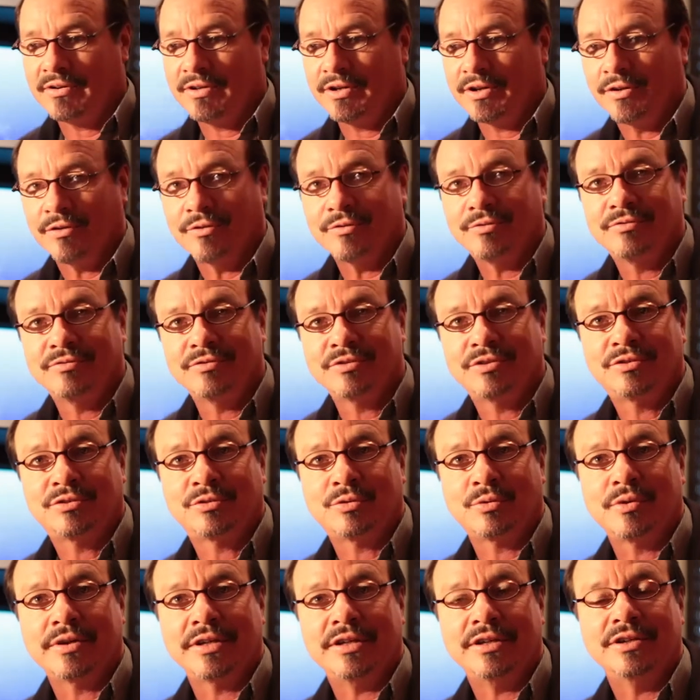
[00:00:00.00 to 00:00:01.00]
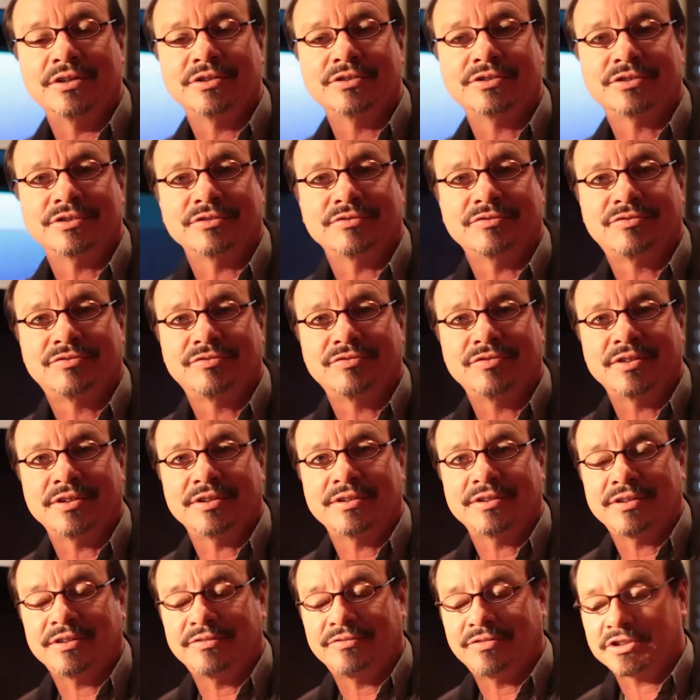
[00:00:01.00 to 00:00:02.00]
you know, 20 years of
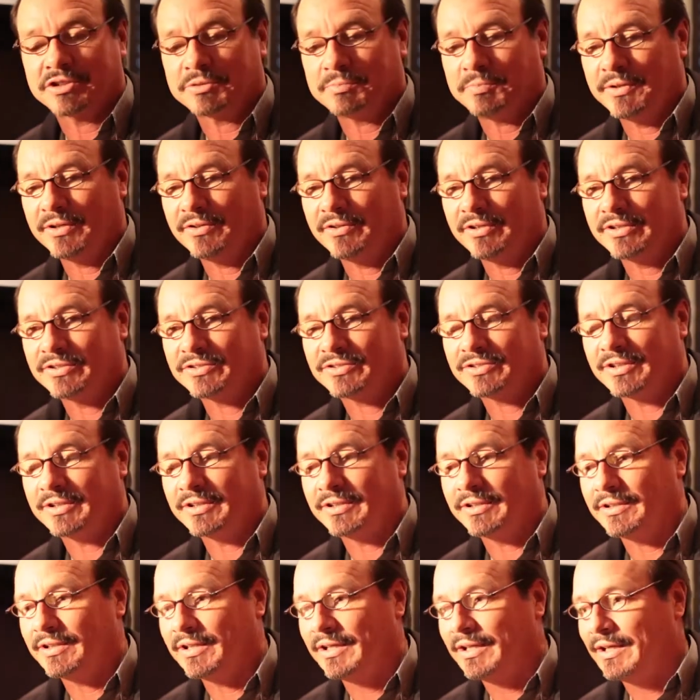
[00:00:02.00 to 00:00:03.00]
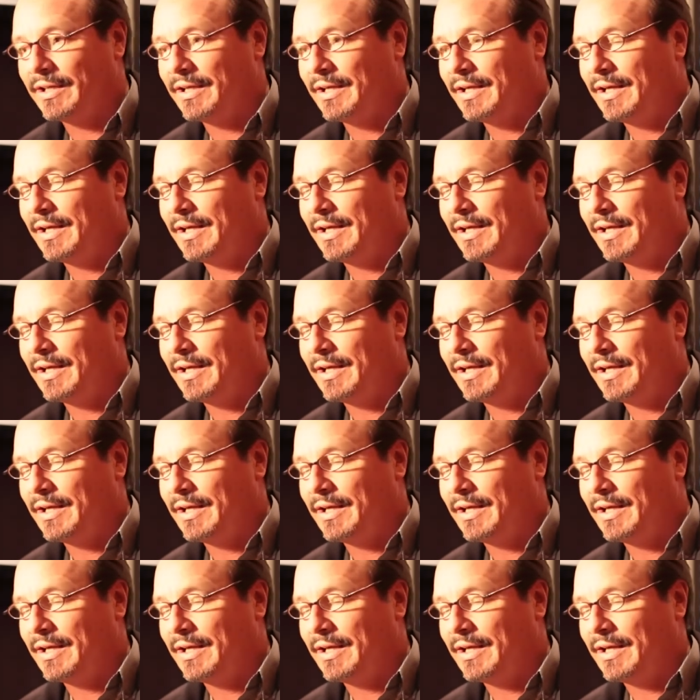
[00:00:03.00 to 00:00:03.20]
experience, and